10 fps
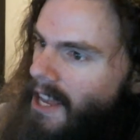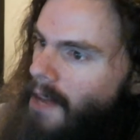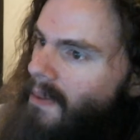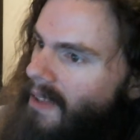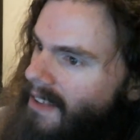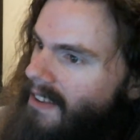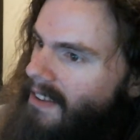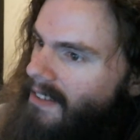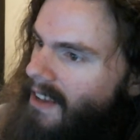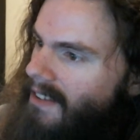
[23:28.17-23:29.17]

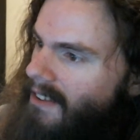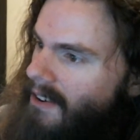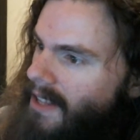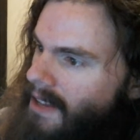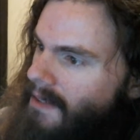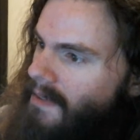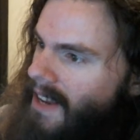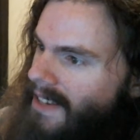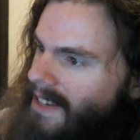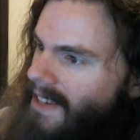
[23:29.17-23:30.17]
Beletsky said during the
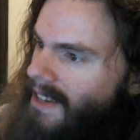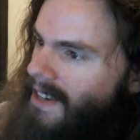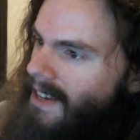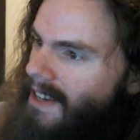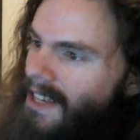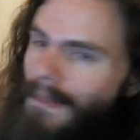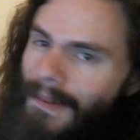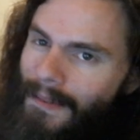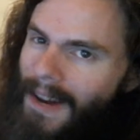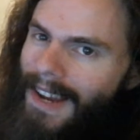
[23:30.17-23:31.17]
event. Keep
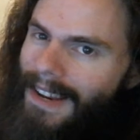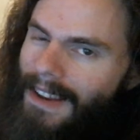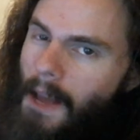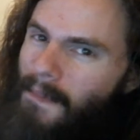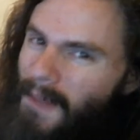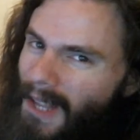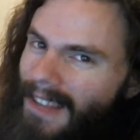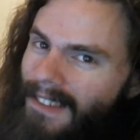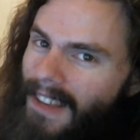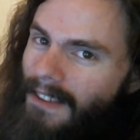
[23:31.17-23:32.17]
in mind,
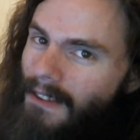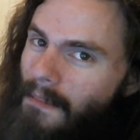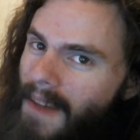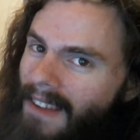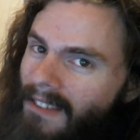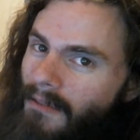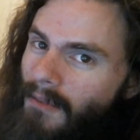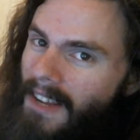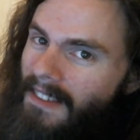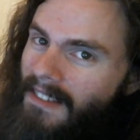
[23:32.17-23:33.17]
Beletsky is a massive
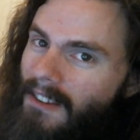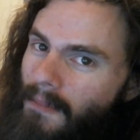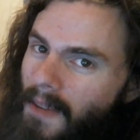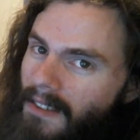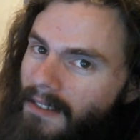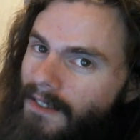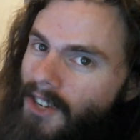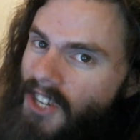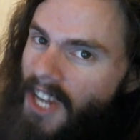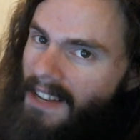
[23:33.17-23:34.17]
racist piece of
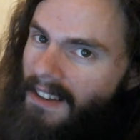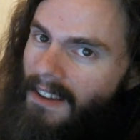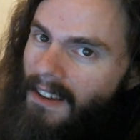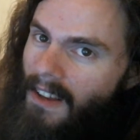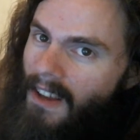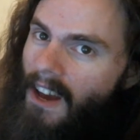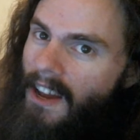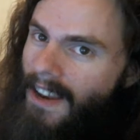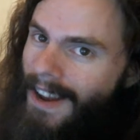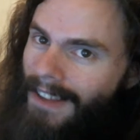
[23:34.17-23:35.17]
shit, a
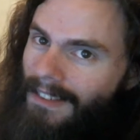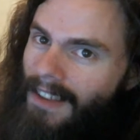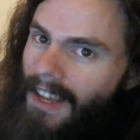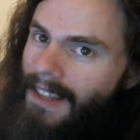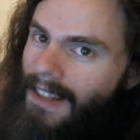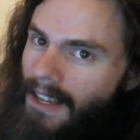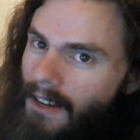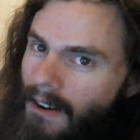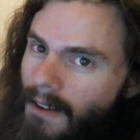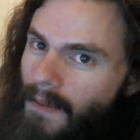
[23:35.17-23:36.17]
Nazi and
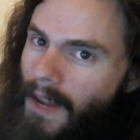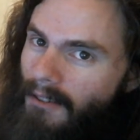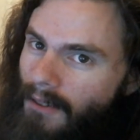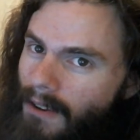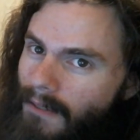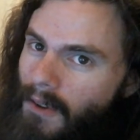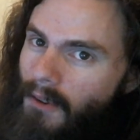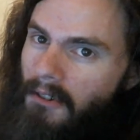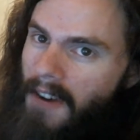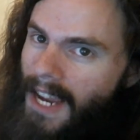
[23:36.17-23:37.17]
leader of Patriot of
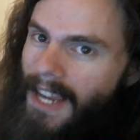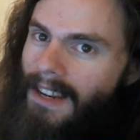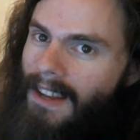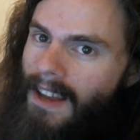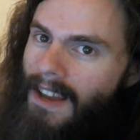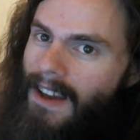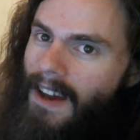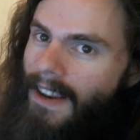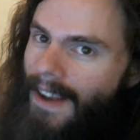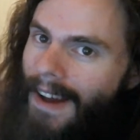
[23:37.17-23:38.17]
Ukraine,
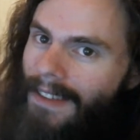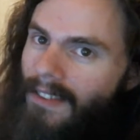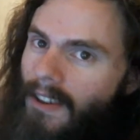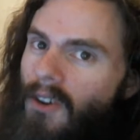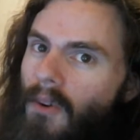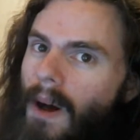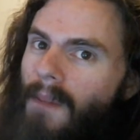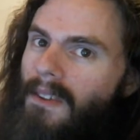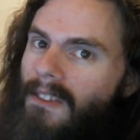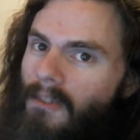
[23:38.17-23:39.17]
a Nazi who
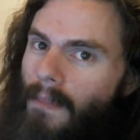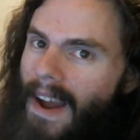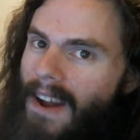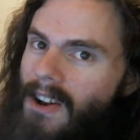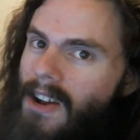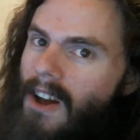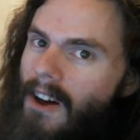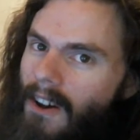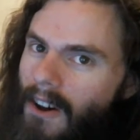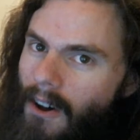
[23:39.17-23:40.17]
helped inspire
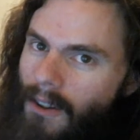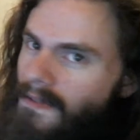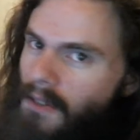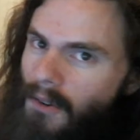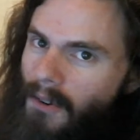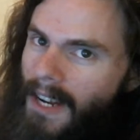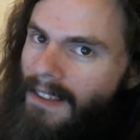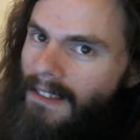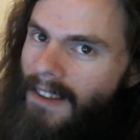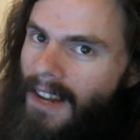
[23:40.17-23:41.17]
all of
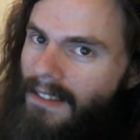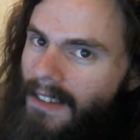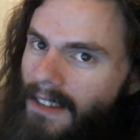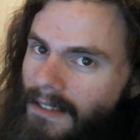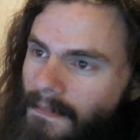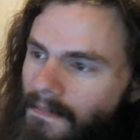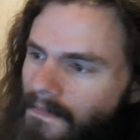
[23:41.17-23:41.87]
Ukraine's Nazism.